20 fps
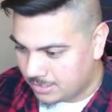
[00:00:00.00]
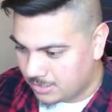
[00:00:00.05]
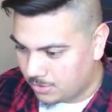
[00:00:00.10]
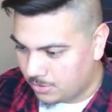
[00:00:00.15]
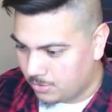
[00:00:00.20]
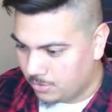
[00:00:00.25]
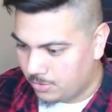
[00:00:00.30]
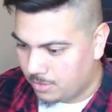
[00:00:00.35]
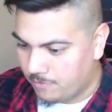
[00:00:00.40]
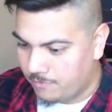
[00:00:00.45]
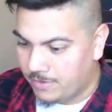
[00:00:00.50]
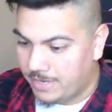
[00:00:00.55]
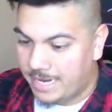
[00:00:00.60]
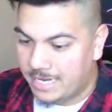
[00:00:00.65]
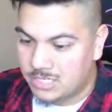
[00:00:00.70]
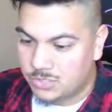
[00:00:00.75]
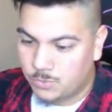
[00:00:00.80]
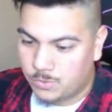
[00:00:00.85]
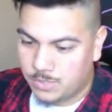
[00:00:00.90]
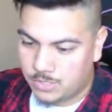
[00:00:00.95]
So if you
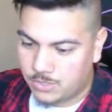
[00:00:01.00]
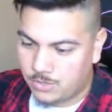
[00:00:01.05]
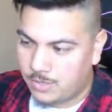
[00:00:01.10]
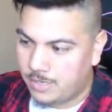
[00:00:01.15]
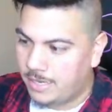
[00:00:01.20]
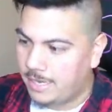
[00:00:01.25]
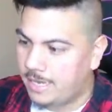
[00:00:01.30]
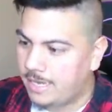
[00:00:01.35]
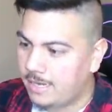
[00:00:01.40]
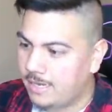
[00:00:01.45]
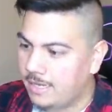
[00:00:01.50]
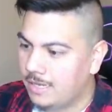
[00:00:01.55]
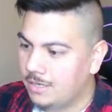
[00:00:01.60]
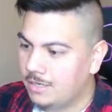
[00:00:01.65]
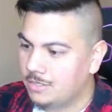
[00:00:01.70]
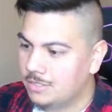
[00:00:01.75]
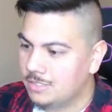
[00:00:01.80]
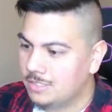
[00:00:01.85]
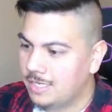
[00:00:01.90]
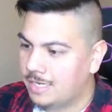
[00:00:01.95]
guys want to go ahead
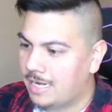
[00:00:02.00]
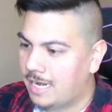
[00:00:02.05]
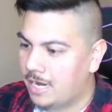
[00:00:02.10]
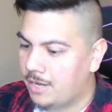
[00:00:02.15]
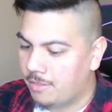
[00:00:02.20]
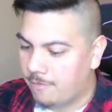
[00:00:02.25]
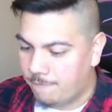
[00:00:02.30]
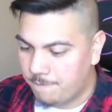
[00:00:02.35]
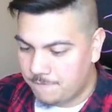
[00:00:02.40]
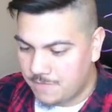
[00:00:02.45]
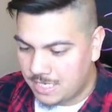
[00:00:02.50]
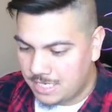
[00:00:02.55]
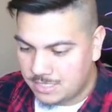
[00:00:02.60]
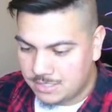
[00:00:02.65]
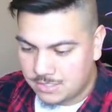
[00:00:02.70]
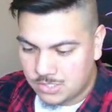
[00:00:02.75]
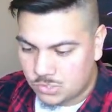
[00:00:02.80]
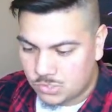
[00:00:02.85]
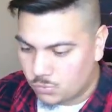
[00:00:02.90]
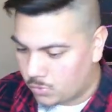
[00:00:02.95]
and understand how the
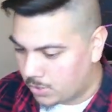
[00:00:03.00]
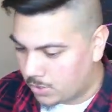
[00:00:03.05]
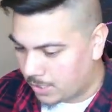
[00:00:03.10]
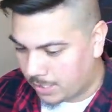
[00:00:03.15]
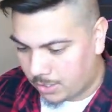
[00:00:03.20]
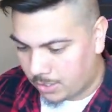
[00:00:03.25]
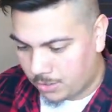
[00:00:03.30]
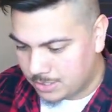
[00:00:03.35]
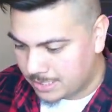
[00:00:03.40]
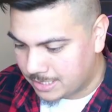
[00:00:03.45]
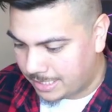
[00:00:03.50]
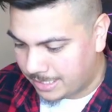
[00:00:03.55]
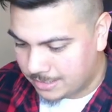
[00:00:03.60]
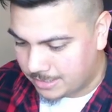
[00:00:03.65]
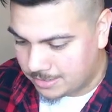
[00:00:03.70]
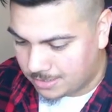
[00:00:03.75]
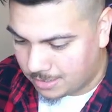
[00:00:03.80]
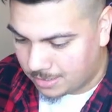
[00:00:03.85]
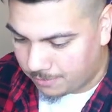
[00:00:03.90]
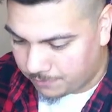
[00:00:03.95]
phases work and all this kind
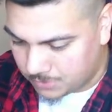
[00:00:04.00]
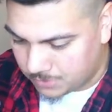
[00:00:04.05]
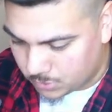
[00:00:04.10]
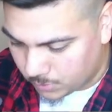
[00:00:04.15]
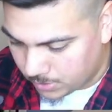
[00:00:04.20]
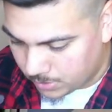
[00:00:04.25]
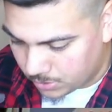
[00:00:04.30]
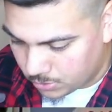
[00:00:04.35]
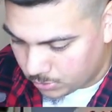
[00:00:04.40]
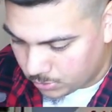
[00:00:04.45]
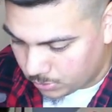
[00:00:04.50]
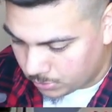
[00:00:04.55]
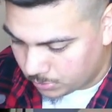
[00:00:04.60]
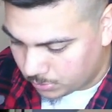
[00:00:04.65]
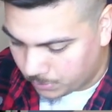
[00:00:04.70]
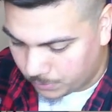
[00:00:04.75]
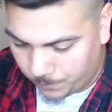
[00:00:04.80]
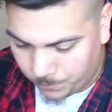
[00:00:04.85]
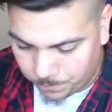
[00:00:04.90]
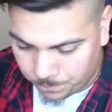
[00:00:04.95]
of stuff, it's really
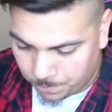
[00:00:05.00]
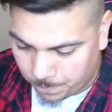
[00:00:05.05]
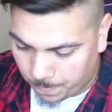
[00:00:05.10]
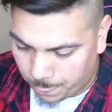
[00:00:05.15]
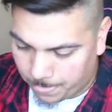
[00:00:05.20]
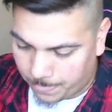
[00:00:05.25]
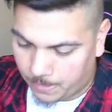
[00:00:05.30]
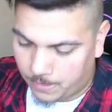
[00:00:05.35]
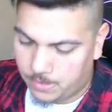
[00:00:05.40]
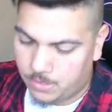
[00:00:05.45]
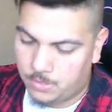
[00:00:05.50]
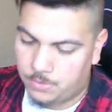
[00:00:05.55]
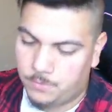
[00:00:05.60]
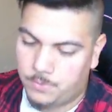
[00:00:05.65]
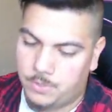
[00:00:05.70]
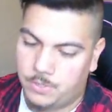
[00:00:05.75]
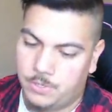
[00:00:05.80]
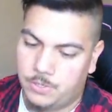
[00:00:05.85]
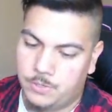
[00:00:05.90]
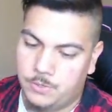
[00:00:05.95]
cool. There
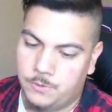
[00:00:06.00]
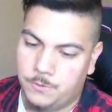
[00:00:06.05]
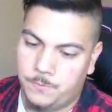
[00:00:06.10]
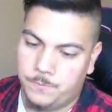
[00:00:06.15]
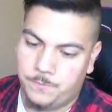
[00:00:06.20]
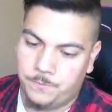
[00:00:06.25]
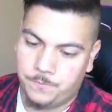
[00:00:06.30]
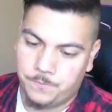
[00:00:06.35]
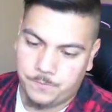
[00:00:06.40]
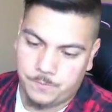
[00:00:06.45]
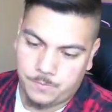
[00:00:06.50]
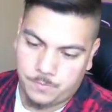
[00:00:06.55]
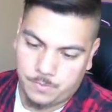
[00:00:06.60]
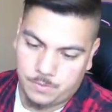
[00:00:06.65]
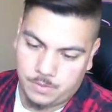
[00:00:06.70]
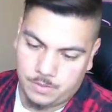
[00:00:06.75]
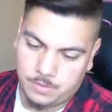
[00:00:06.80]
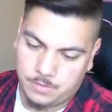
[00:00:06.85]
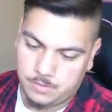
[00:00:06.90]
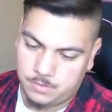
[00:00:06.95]
we go.
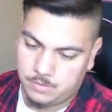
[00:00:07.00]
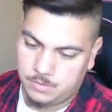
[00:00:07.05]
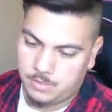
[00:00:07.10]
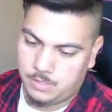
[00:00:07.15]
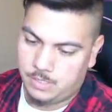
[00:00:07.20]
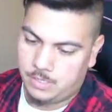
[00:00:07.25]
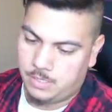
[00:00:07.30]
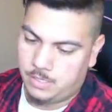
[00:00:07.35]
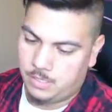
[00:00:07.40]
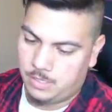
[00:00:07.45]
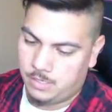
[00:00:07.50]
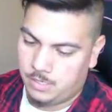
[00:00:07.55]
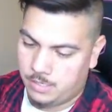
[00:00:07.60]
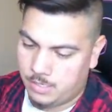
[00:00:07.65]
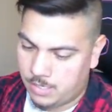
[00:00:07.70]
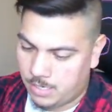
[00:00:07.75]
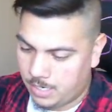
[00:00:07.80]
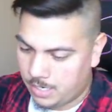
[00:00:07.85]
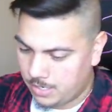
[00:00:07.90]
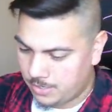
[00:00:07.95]

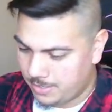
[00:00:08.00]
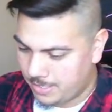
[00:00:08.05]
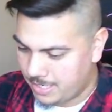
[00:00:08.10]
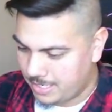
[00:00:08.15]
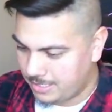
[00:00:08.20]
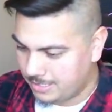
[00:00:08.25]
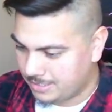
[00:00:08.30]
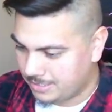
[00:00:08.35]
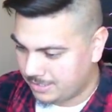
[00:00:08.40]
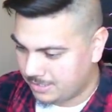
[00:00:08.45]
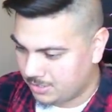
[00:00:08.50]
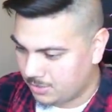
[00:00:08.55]
Uh, ah, nice.